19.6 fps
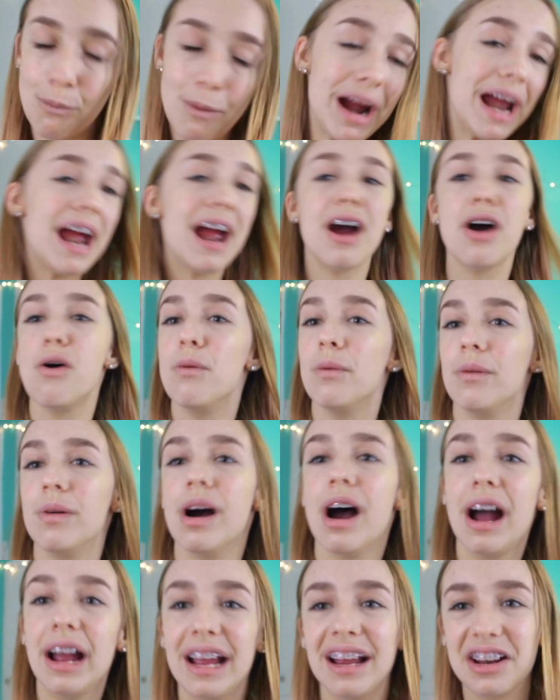
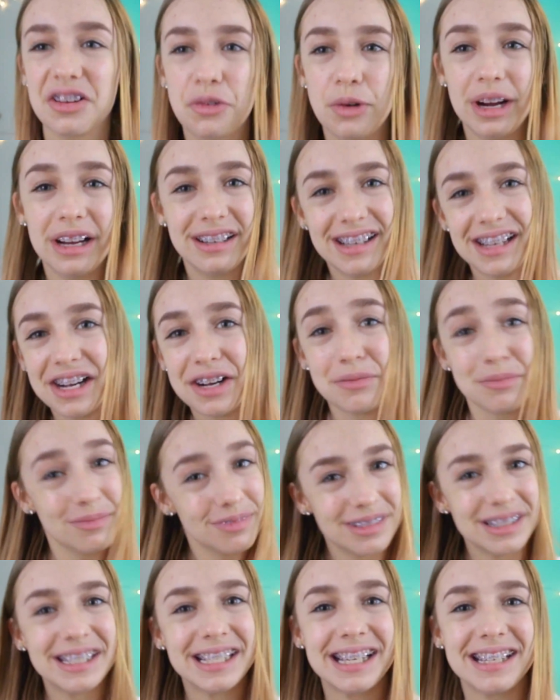Wow, I had a great time
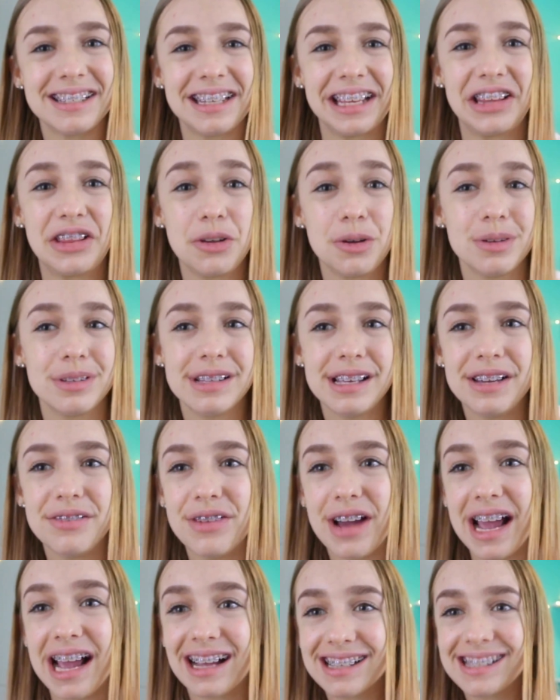testing those
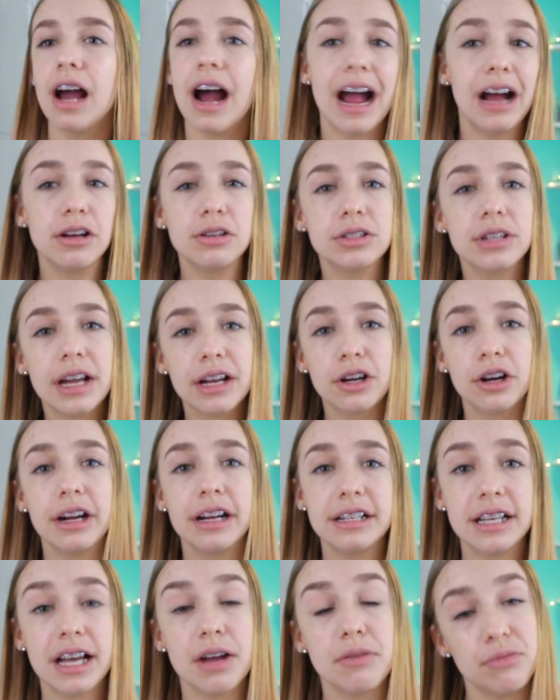life hacks. I also had a
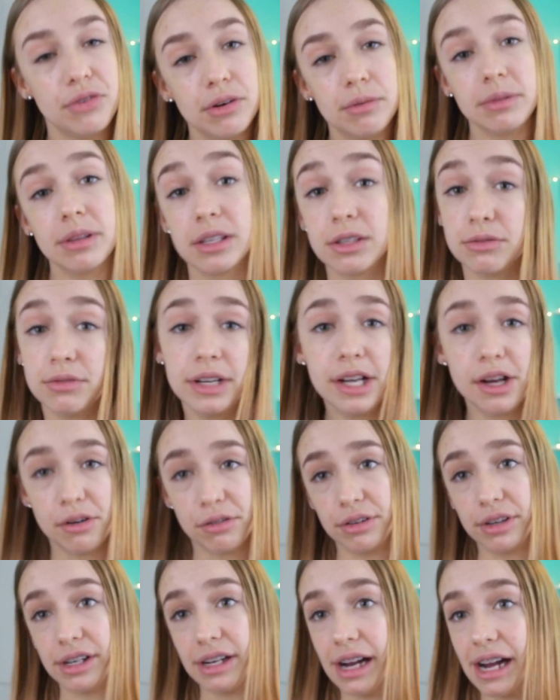great time filming this video
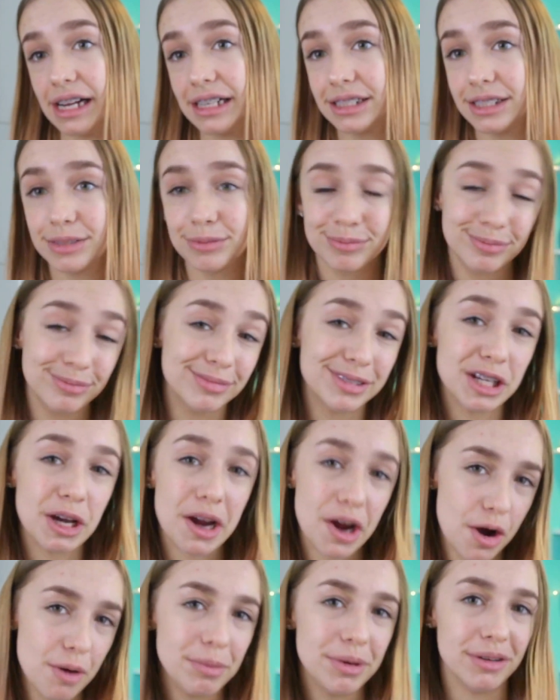for you guys. So
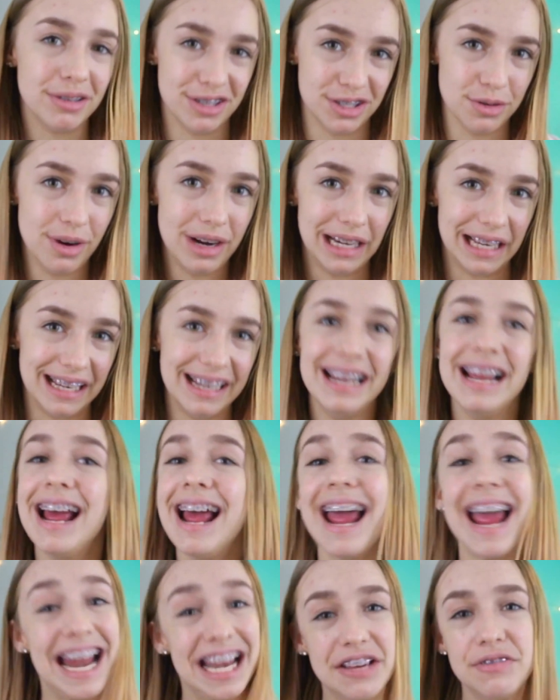I hope you enjoyed it.
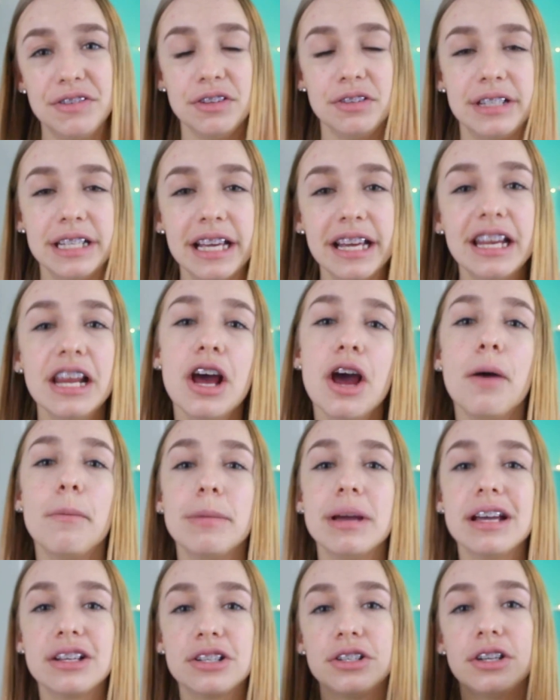And if you did,
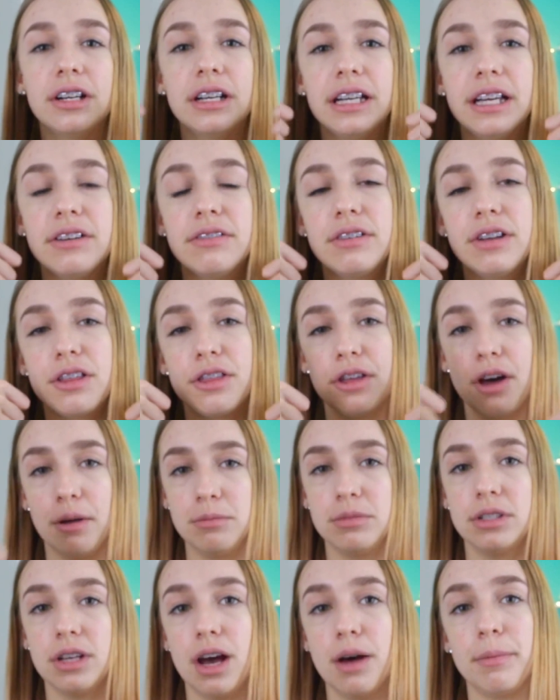make sure to give it a
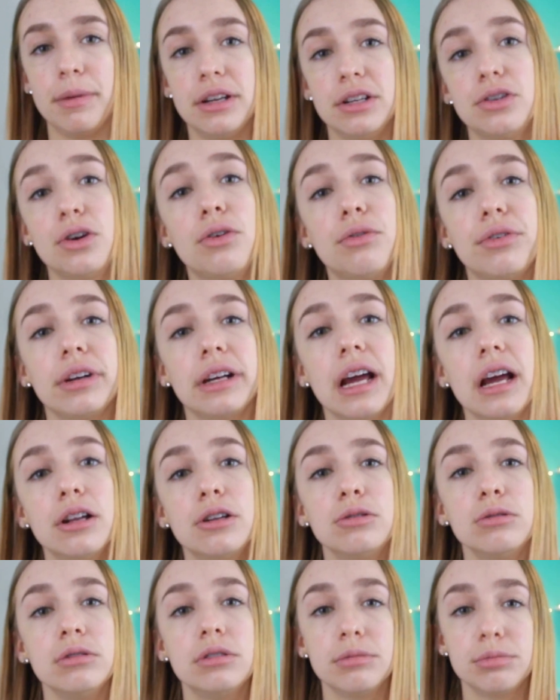thumbs up and don't forget
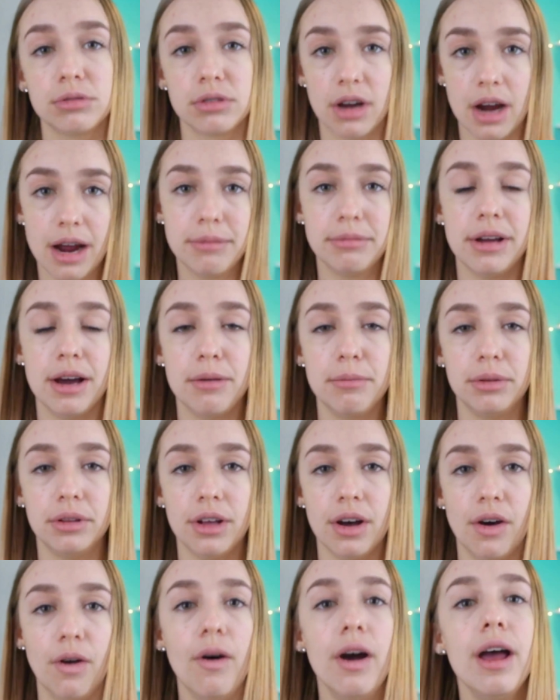to subscribe down
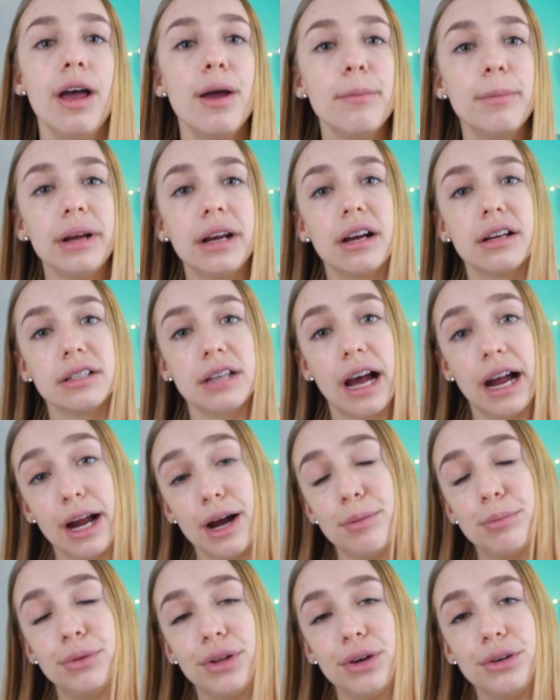below because
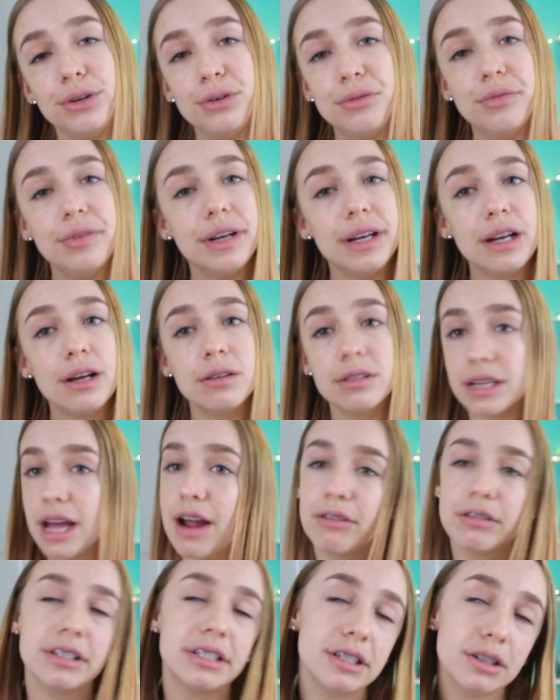I upload new videos
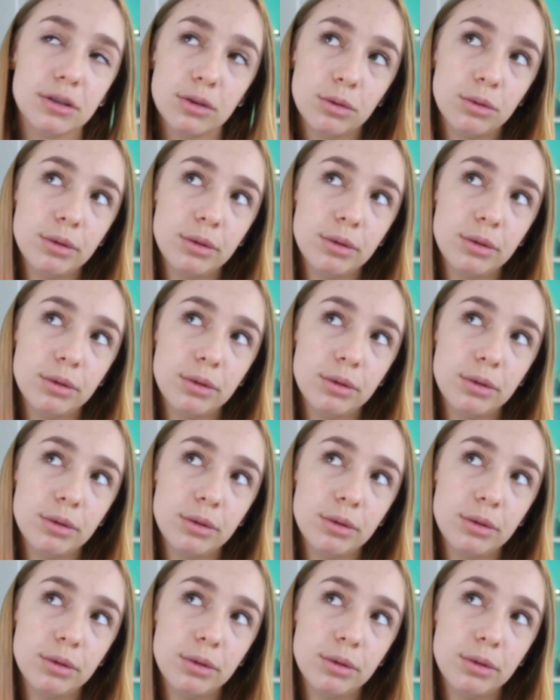every single